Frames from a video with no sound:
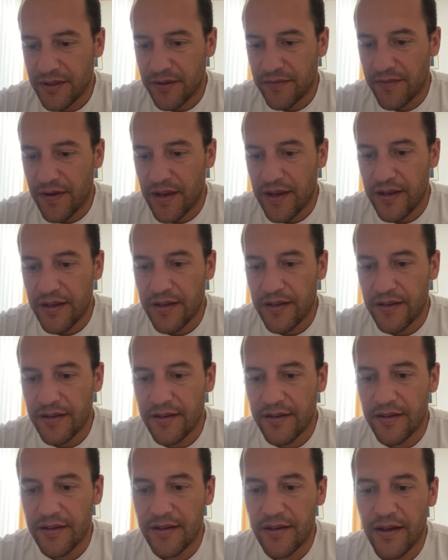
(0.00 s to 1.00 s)

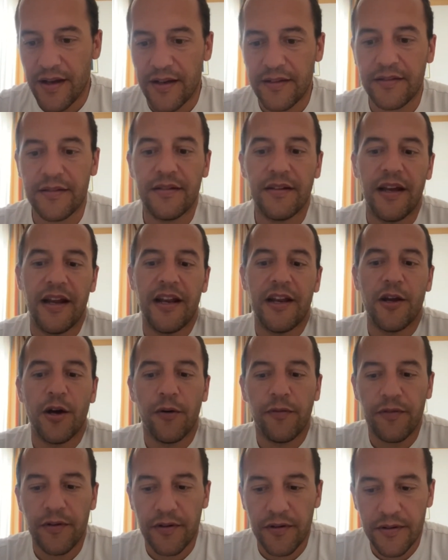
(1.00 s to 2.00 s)
I had any
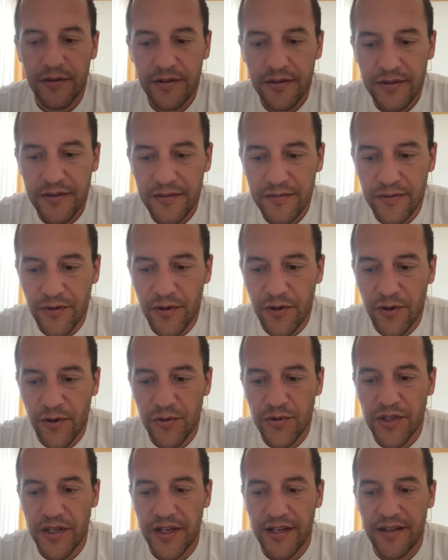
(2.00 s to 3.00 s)
offer for
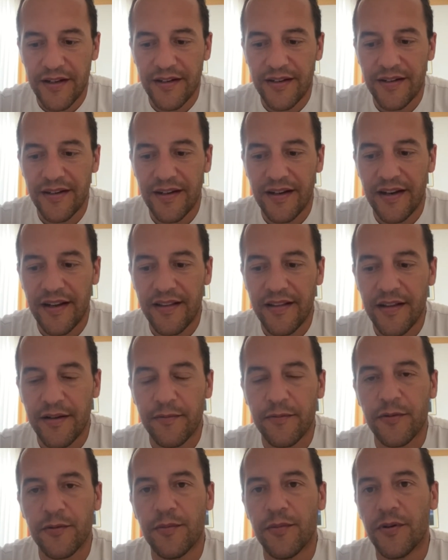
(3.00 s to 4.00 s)
coaching in
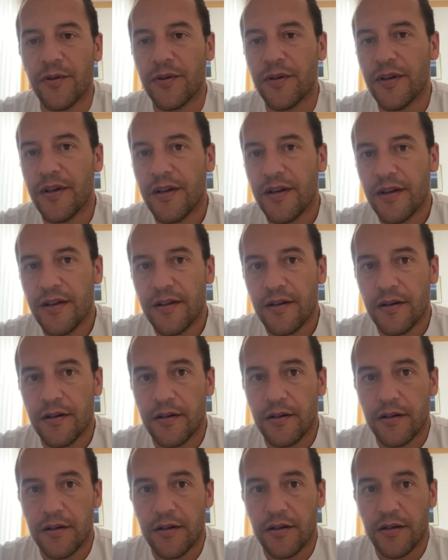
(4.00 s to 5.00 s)
Indian football.
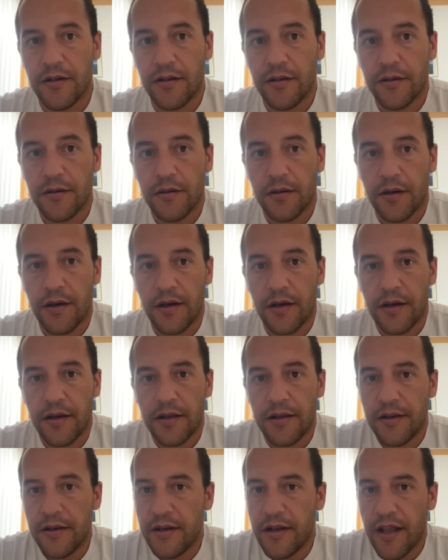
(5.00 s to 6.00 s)

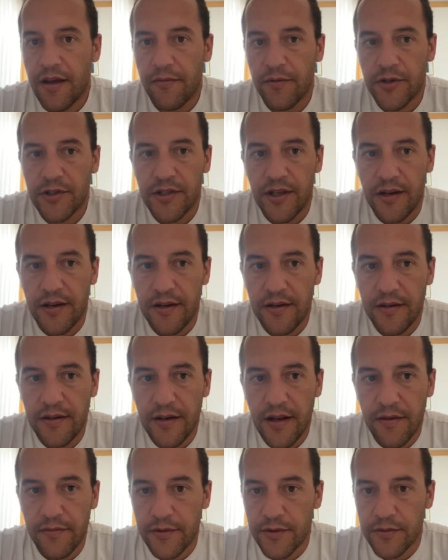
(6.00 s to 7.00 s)
I never say
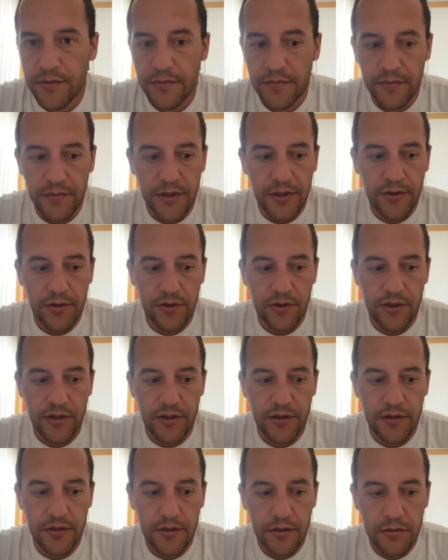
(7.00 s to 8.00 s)
never, because
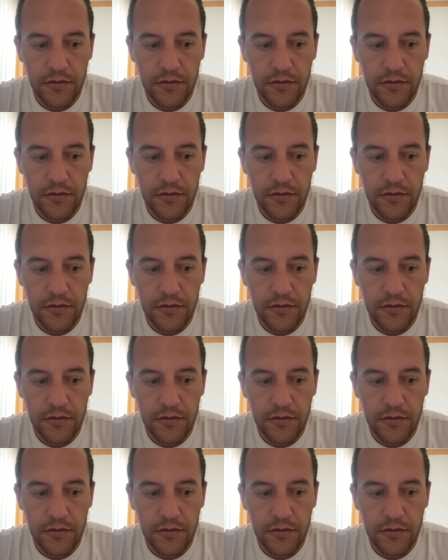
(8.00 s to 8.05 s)
it